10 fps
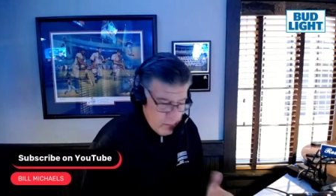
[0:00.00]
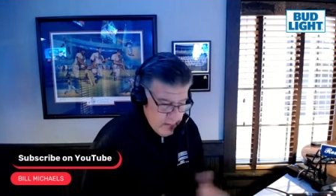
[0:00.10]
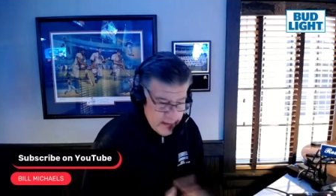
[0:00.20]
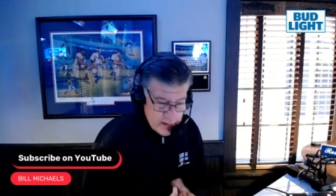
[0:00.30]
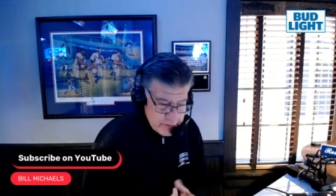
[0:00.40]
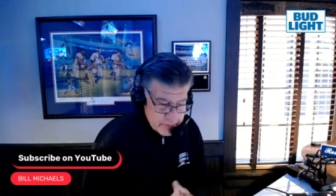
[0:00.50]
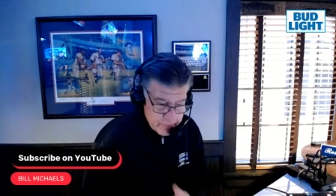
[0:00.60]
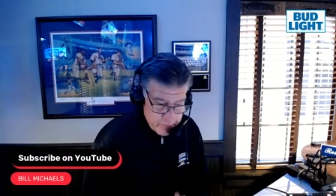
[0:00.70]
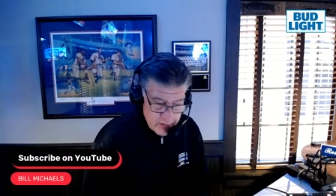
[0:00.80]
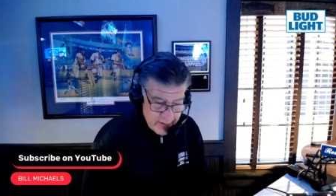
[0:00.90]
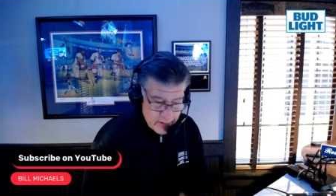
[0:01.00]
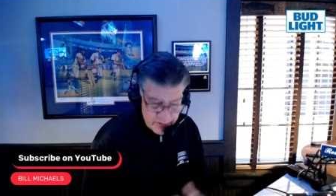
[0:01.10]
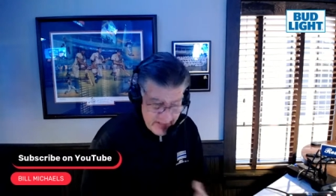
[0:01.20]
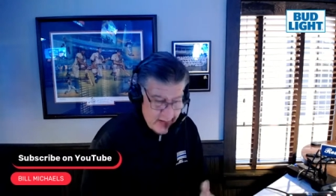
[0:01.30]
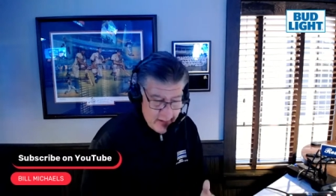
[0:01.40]
because
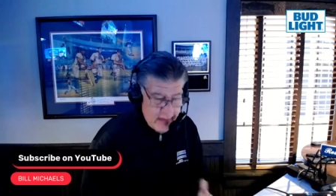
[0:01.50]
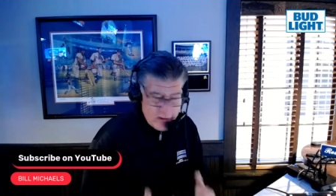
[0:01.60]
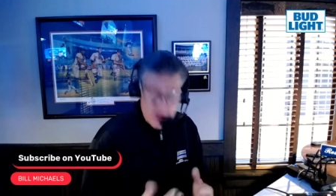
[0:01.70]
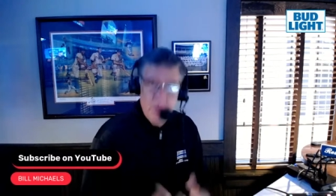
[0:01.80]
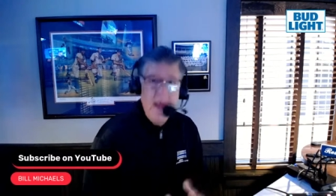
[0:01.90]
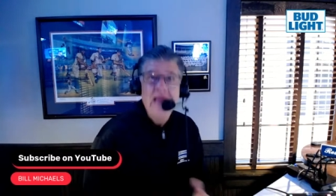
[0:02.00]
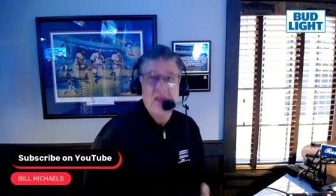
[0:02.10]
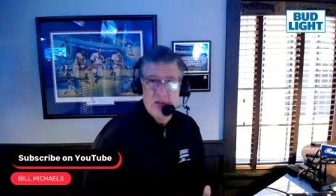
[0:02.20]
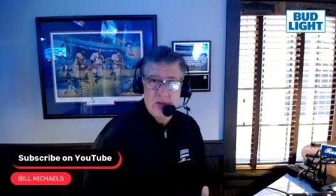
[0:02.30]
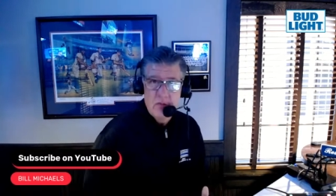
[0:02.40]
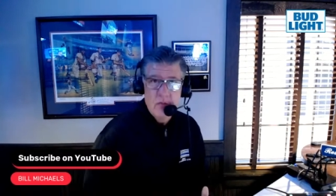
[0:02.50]
there's not a lot of space